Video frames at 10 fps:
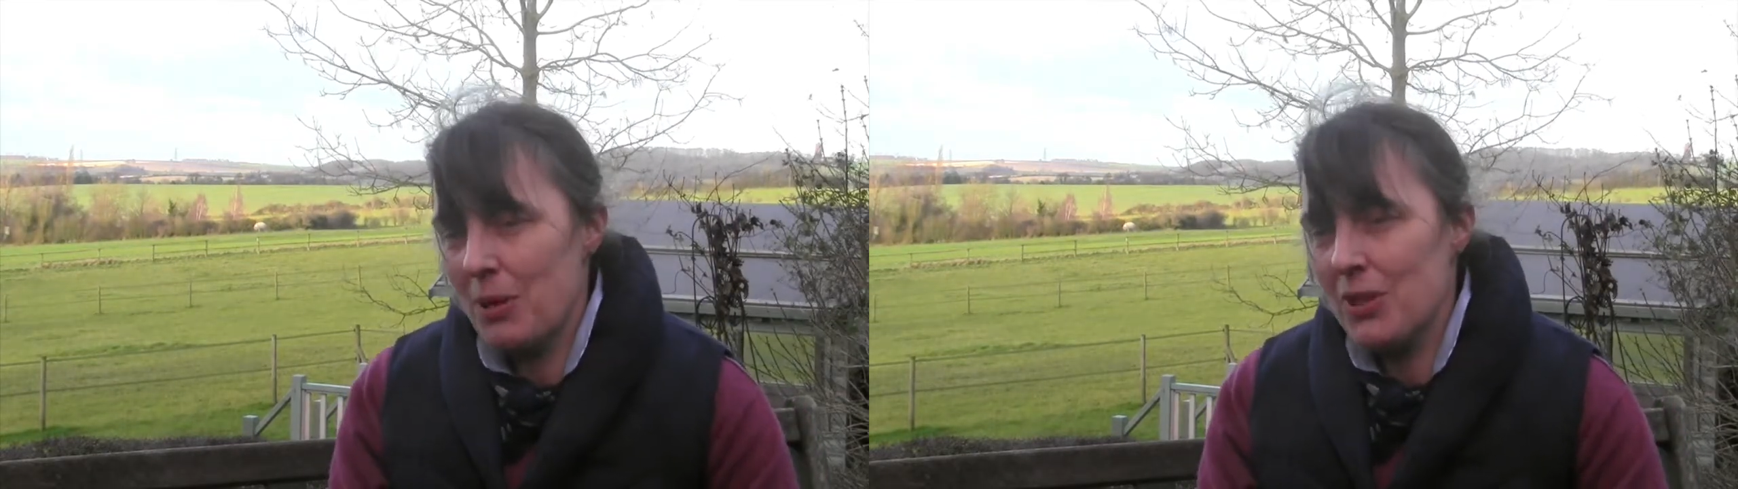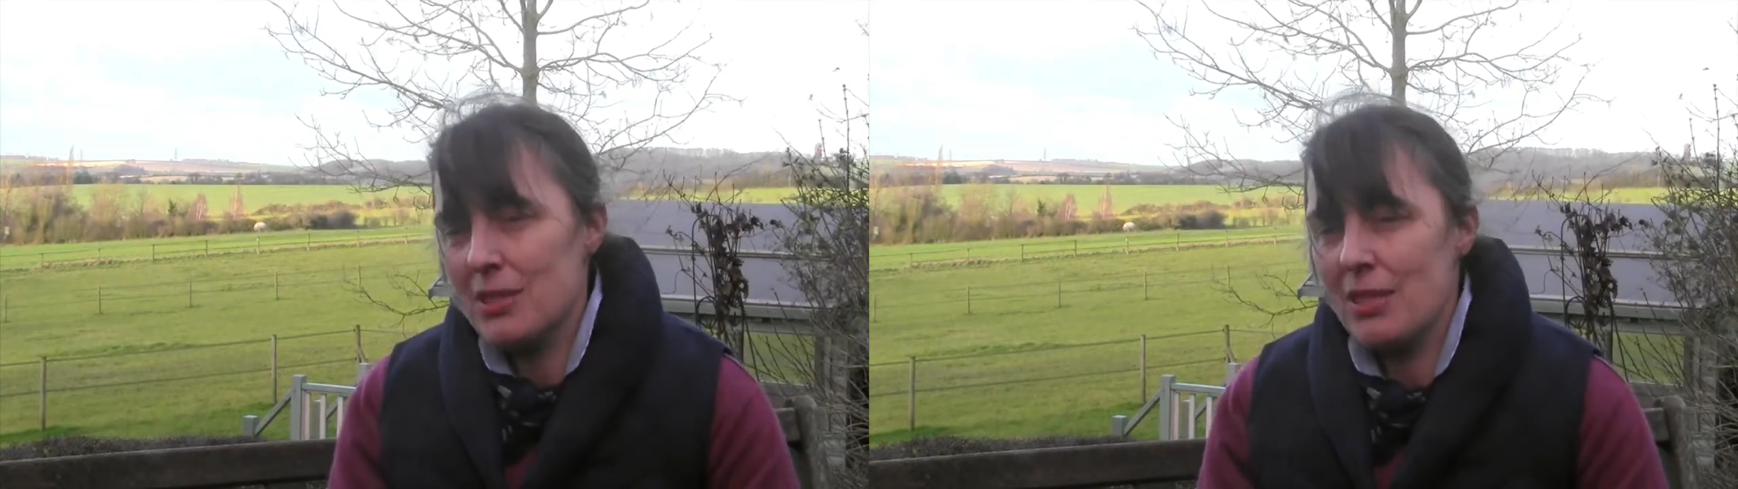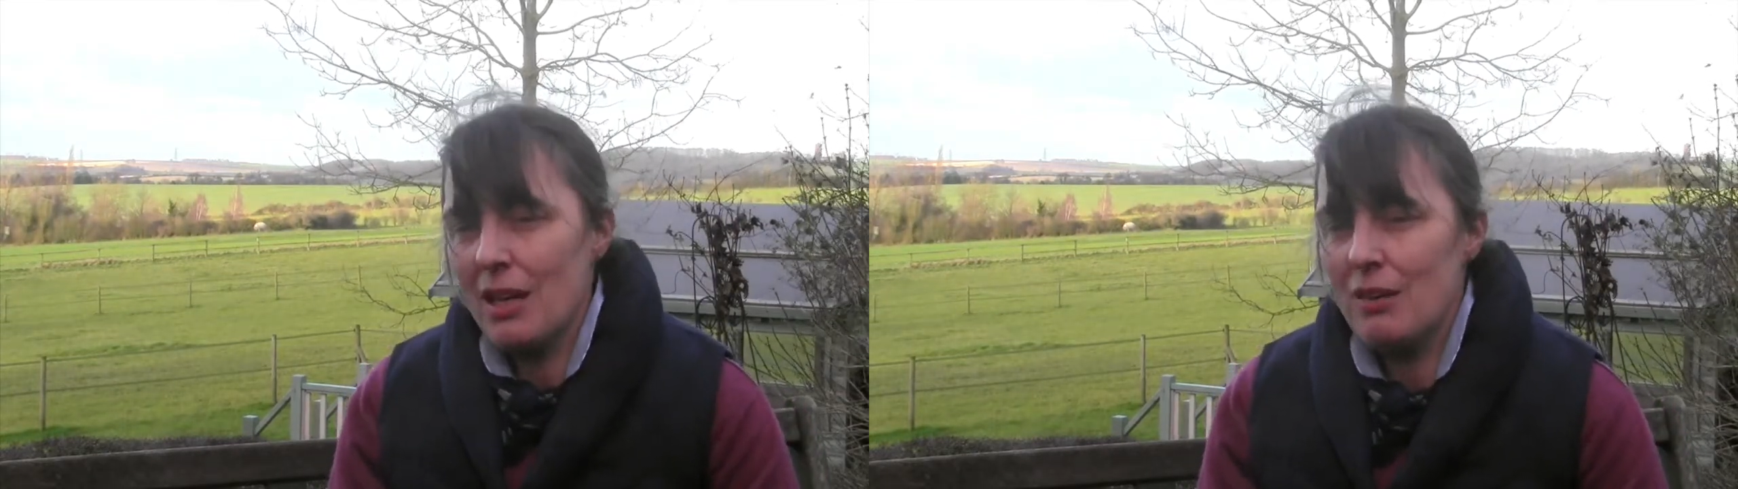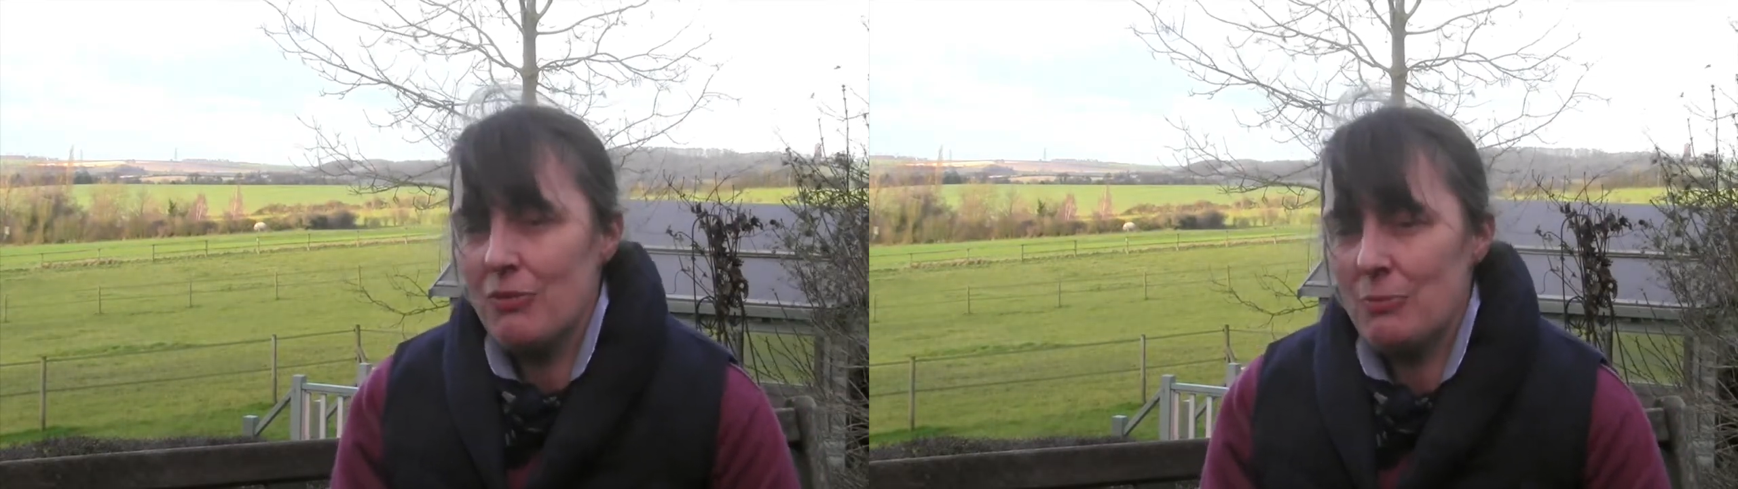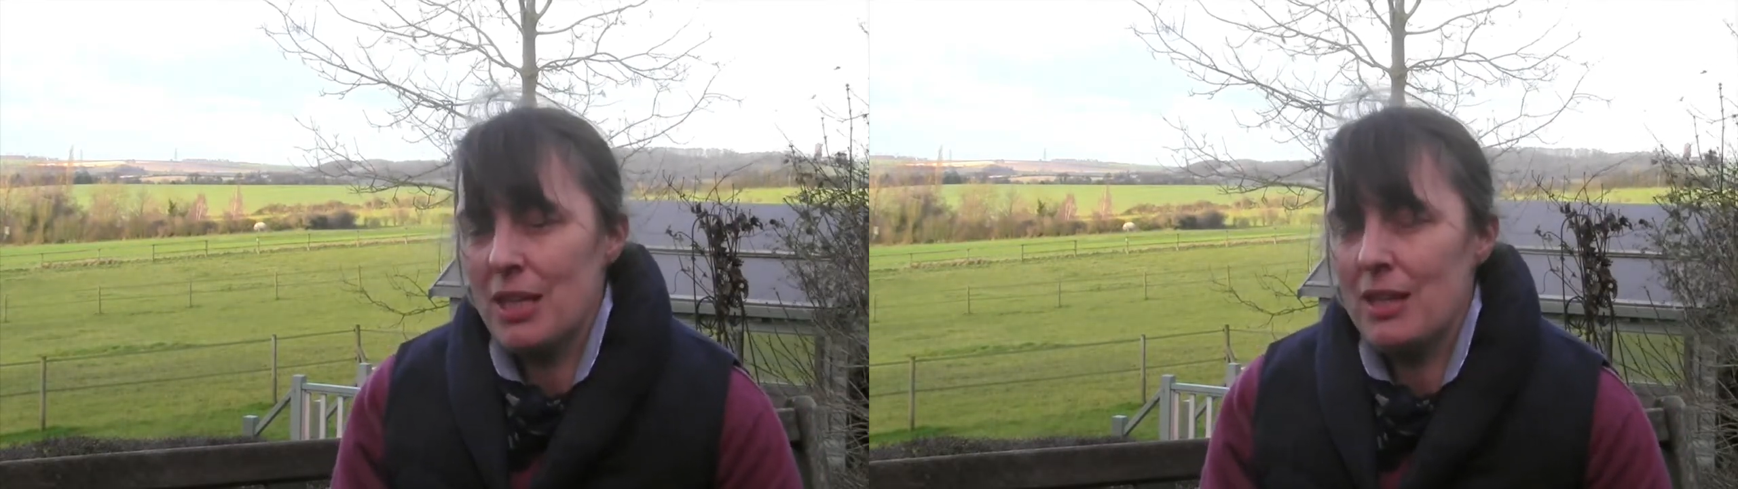Mother's Day
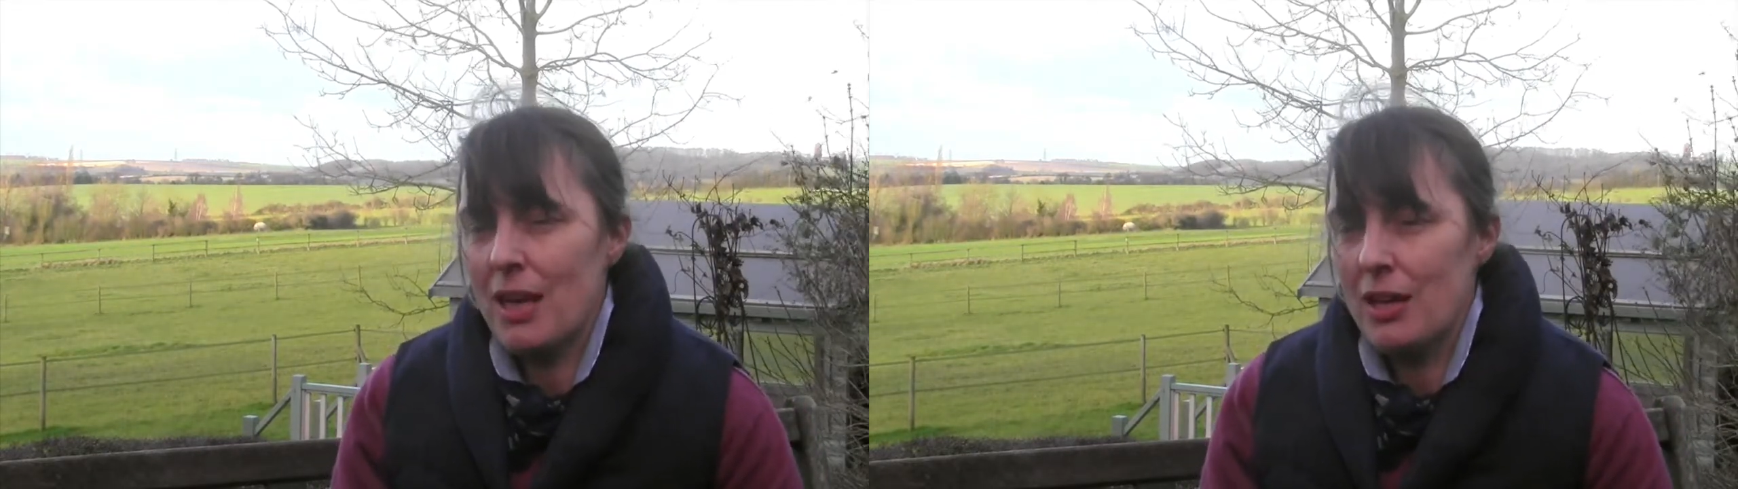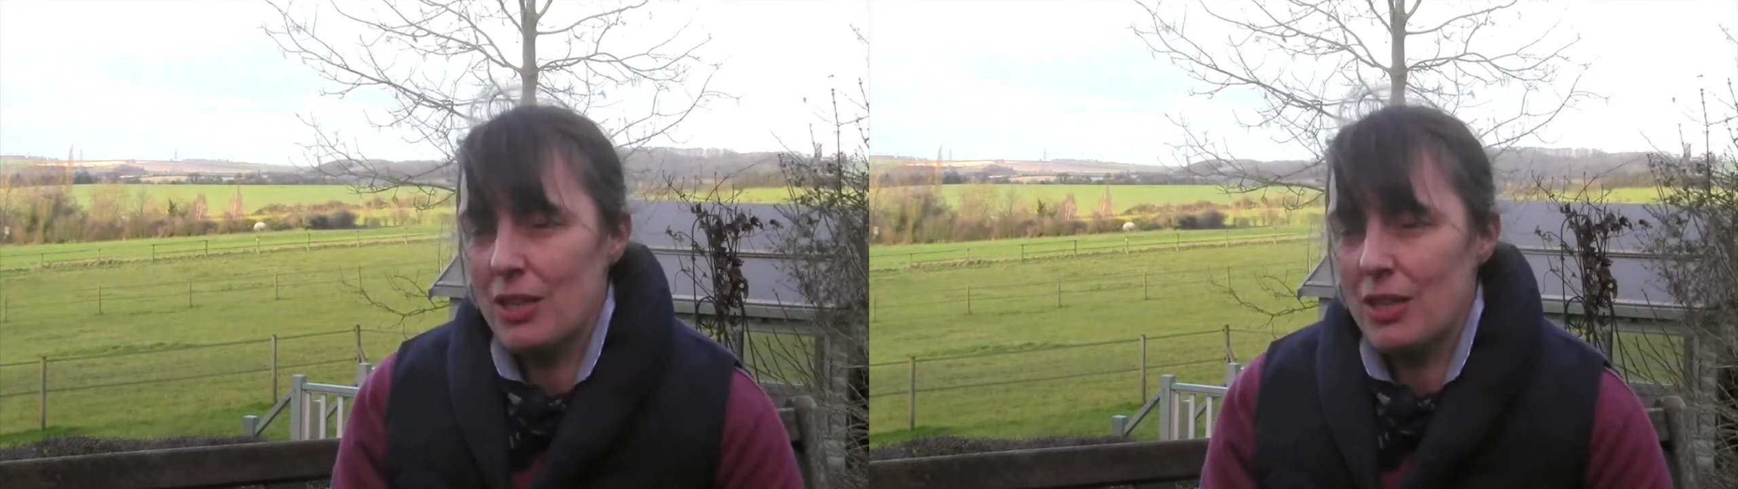for me that